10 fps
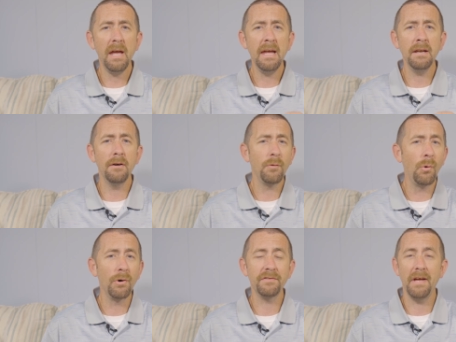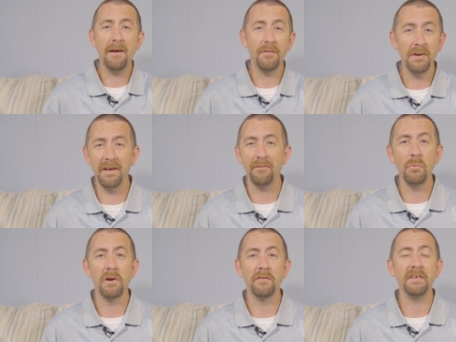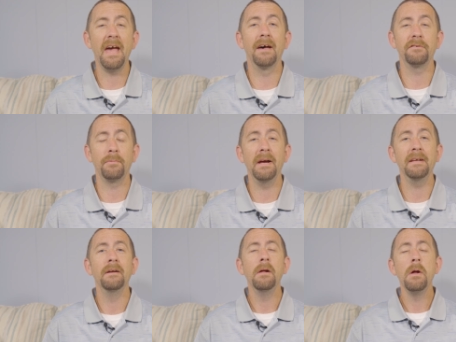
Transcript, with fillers: And of course, every one of us has, right?